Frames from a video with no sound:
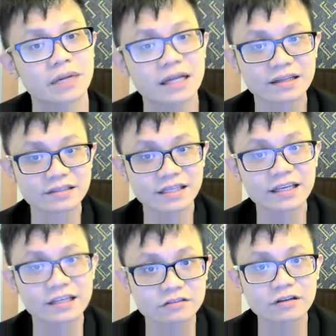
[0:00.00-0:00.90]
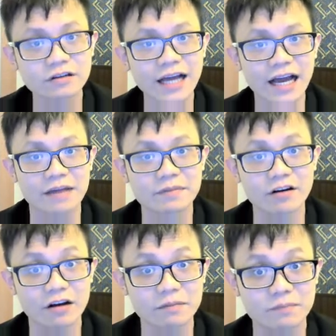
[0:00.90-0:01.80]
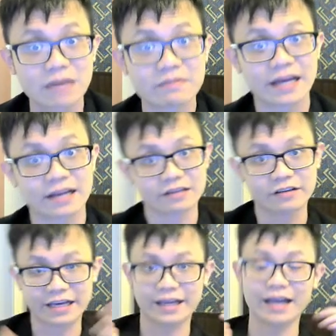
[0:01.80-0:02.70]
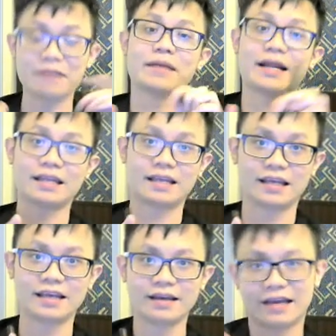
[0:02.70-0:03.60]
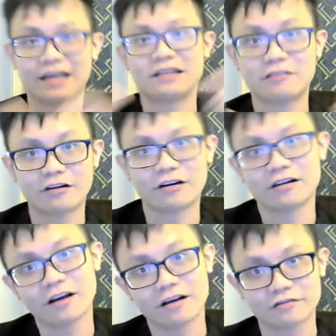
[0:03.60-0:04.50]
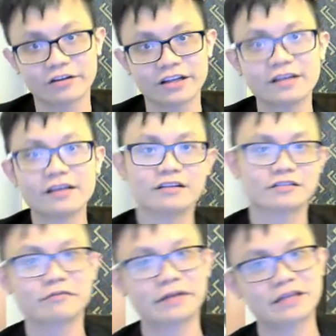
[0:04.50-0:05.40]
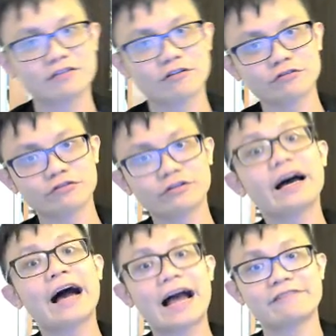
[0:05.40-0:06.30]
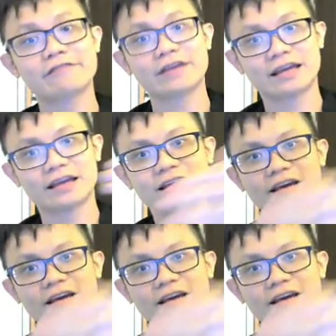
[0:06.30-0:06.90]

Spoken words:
this thing is good lah. I mean oil palm you can get money and you got a lot of tree. So when you go through the highway,